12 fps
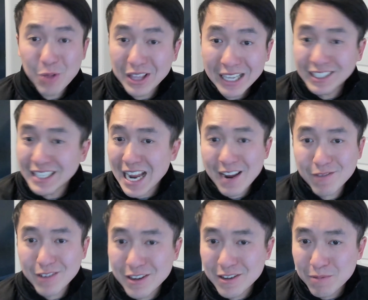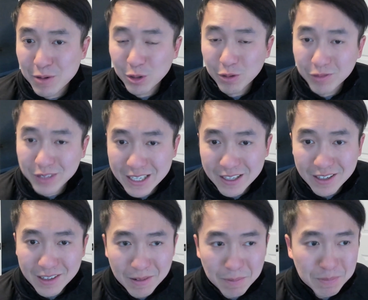save an Imperial fleet
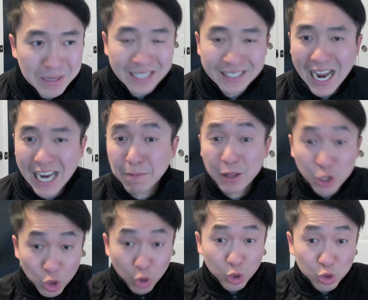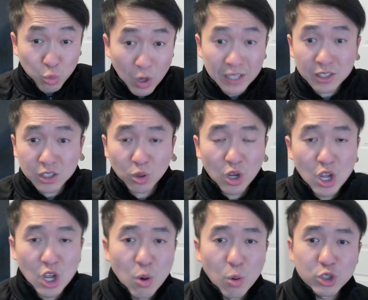being attacked by the Cursed Ones,
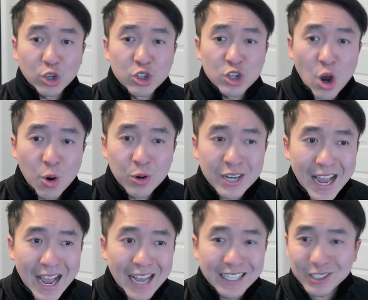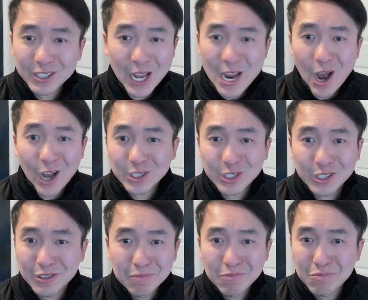which are known as
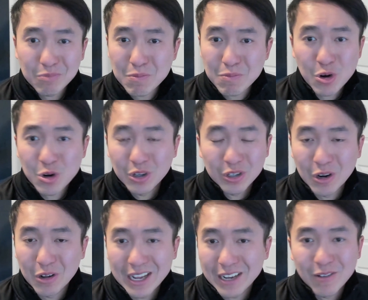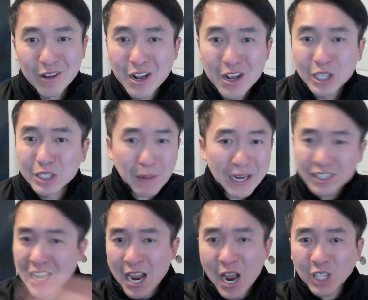Chaos Imperial. It's
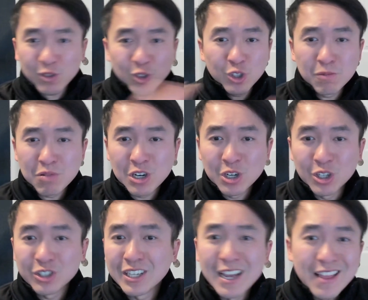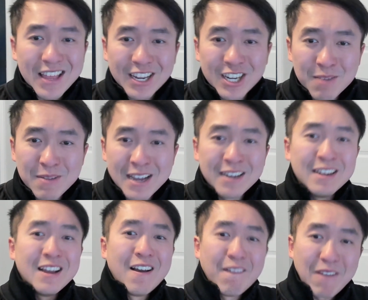basically Chaos versus Imperials. They come in,
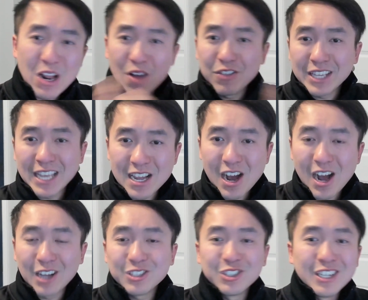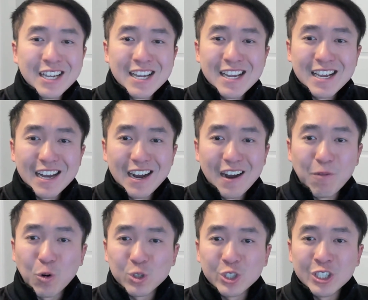fight off the Chaos
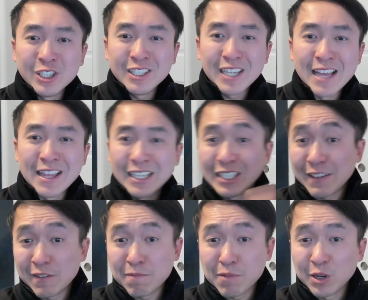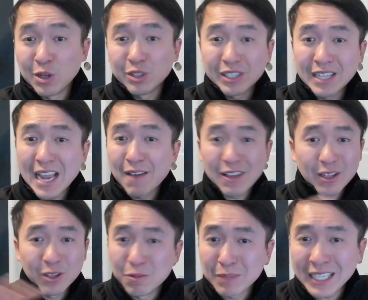forces, and they save the Imperials, and they have a
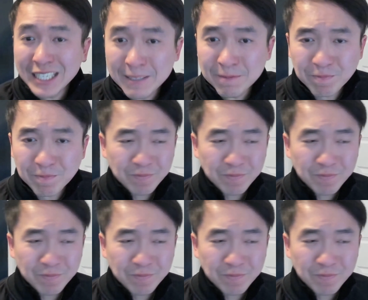little meeting.